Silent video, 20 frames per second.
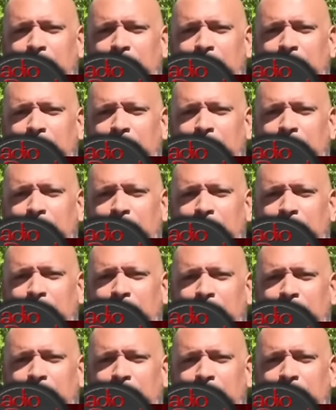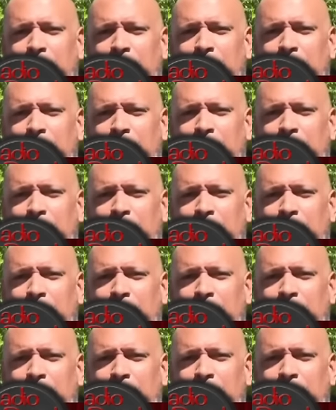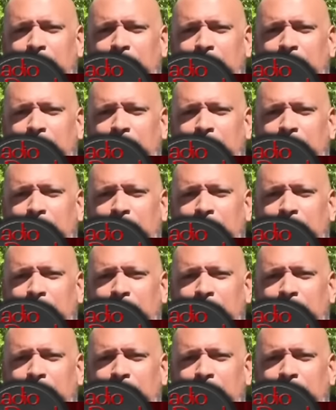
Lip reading: The person shown says nothing.